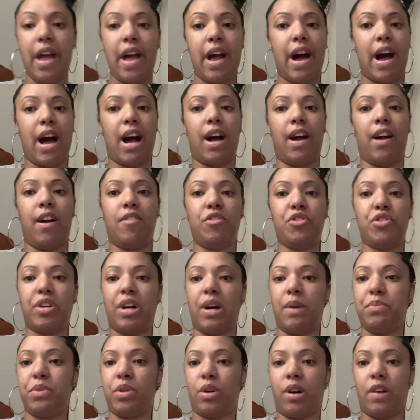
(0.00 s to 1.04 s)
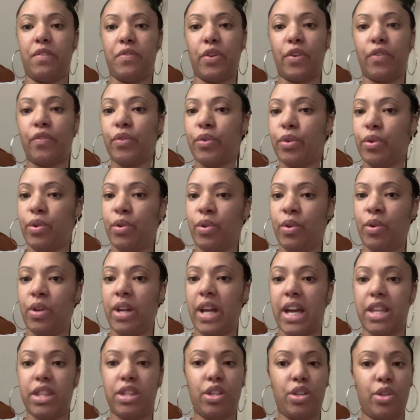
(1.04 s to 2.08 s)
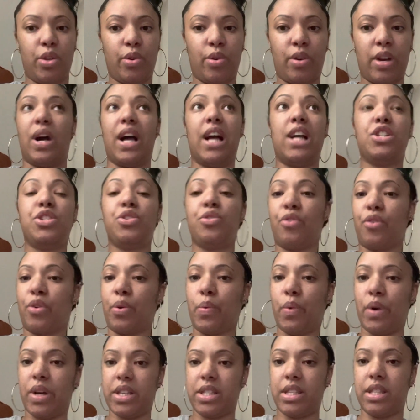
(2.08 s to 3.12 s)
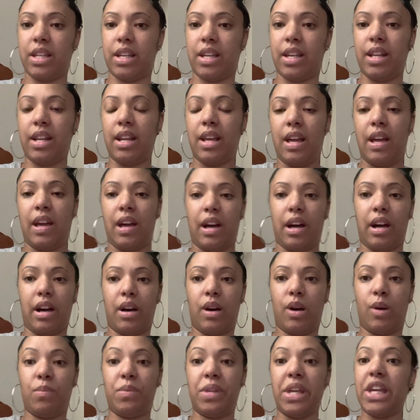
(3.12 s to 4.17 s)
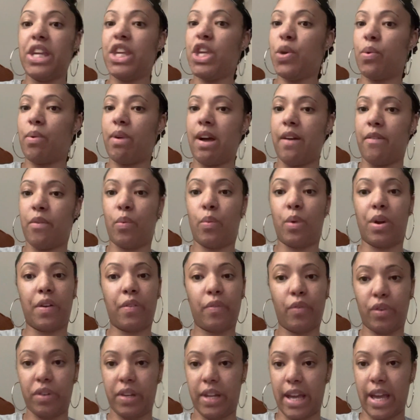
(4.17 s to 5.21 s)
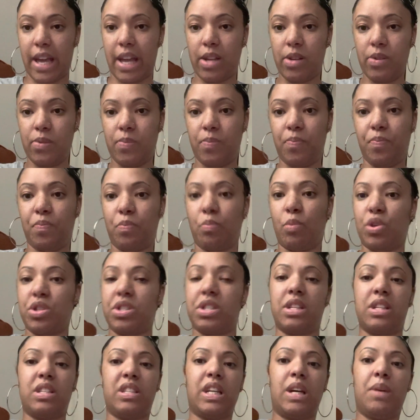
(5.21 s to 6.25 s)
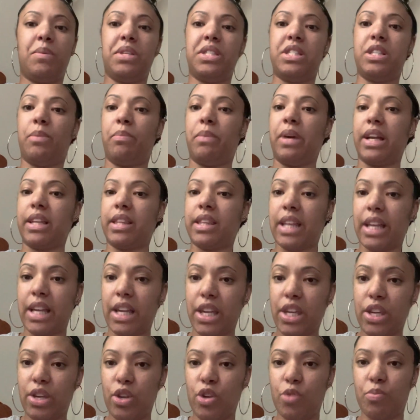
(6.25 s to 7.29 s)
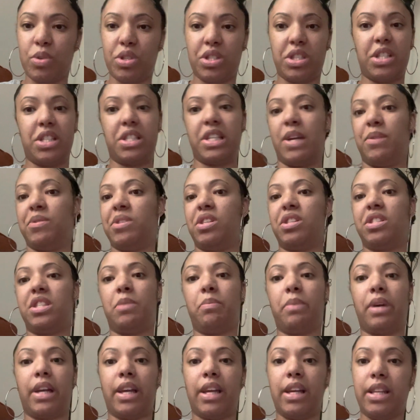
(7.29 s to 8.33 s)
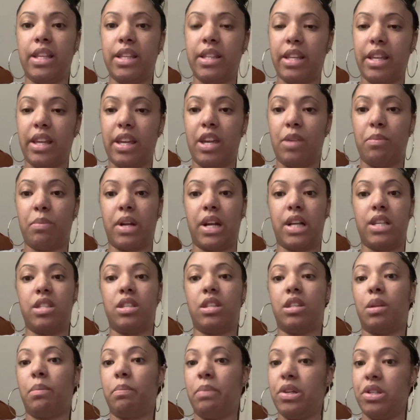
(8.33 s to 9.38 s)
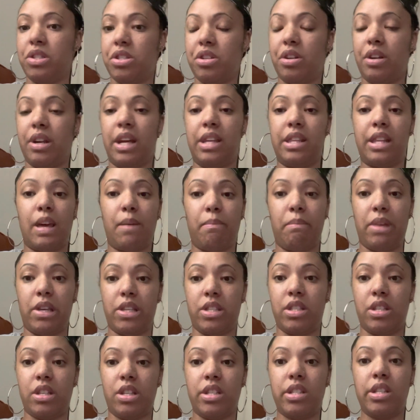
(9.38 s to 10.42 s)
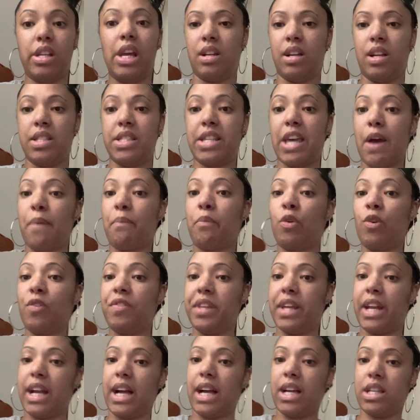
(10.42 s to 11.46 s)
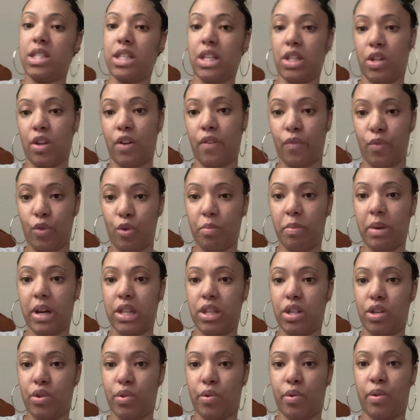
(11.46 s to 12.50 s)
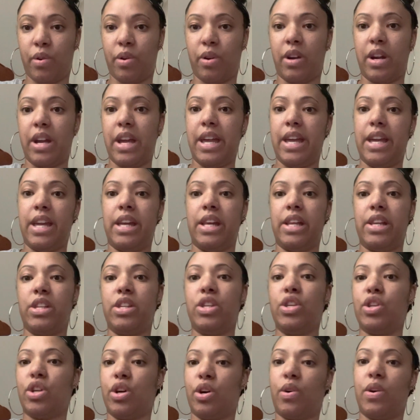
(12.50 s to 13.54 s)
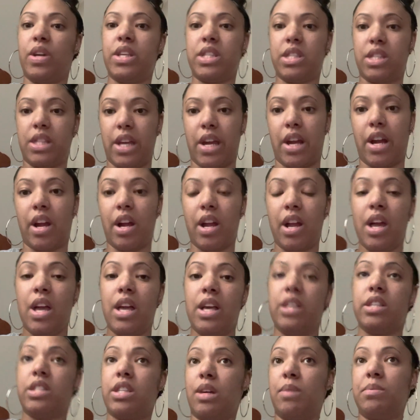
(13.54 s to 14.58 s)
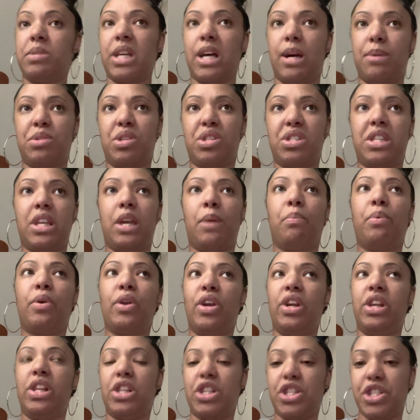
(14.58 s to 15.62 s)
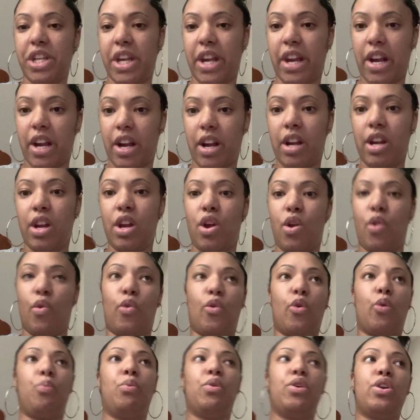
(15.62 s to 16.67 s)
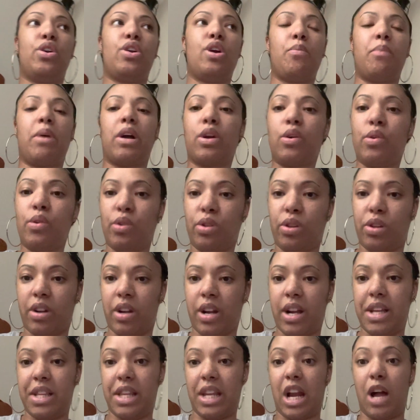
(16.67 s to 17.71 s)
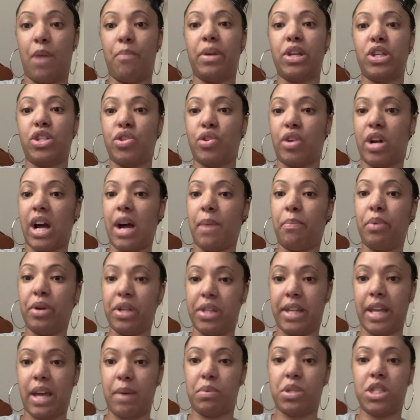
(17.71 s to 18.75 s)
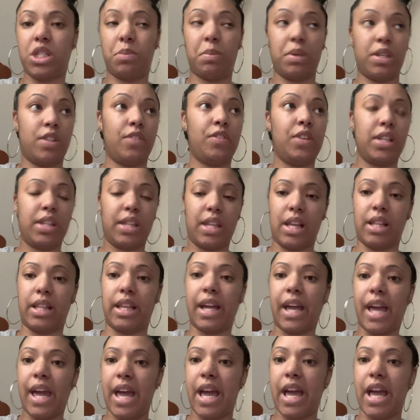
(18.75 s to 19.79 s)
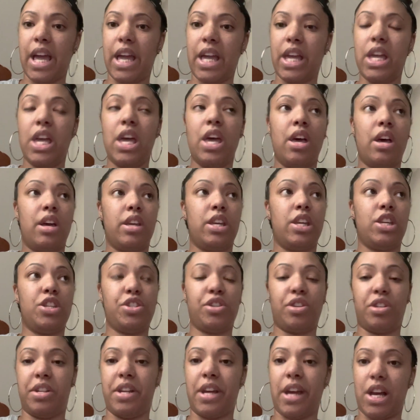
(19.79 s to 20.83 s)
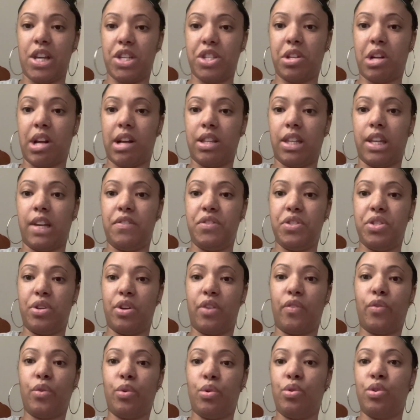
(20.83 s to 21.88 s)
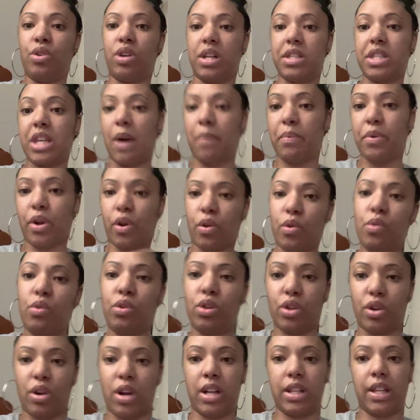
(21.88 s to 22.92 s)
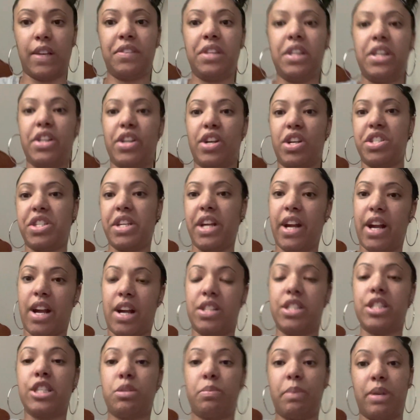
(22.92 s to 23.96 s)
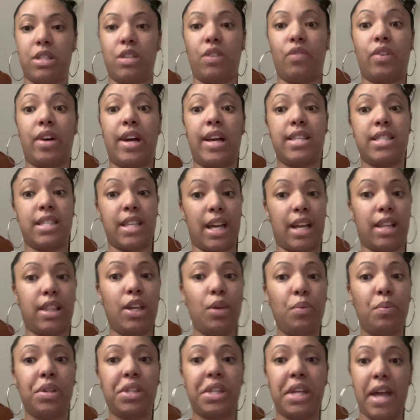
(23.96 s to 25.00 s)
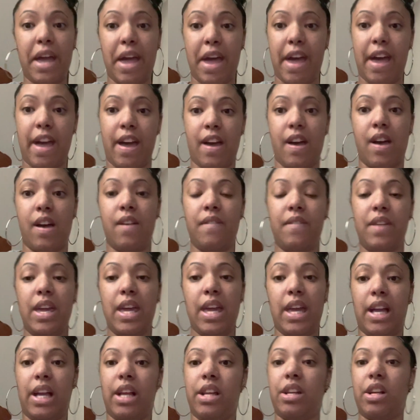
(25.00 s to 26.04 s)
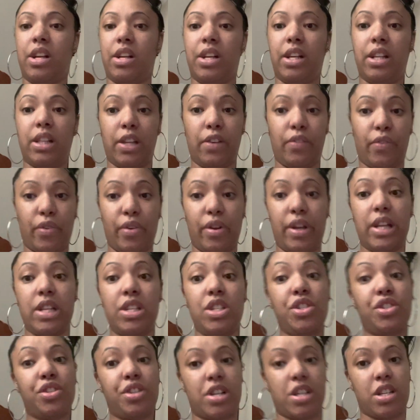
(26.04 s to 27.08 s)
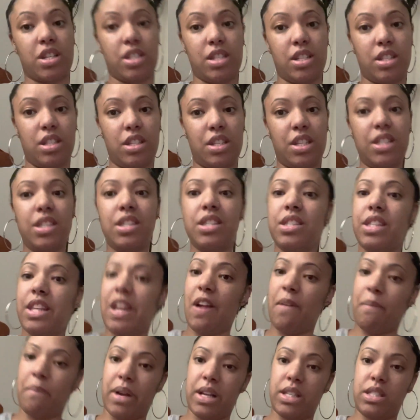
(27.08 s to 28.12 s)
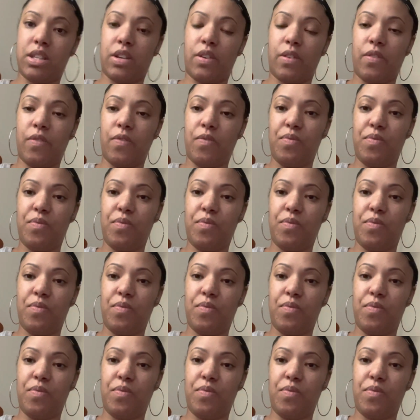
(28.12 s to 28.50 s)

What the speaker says: I've dropped off your food at the door as you requested. Thank you and have a wonderful day. Most of the time they send back thank you. Most of the time they don't send back anything, but I send the picture and that message to have proof that I set their food by the door, and it's there. Sometimes they'll say put it in the chair or put it on my cooler, and then I'll make sure put that specific thing like, hey, it's your dasher. I left your food on top of your cooler, or I left it in your chair, to specify exactly what they have and their delivery instructions, just to save myself.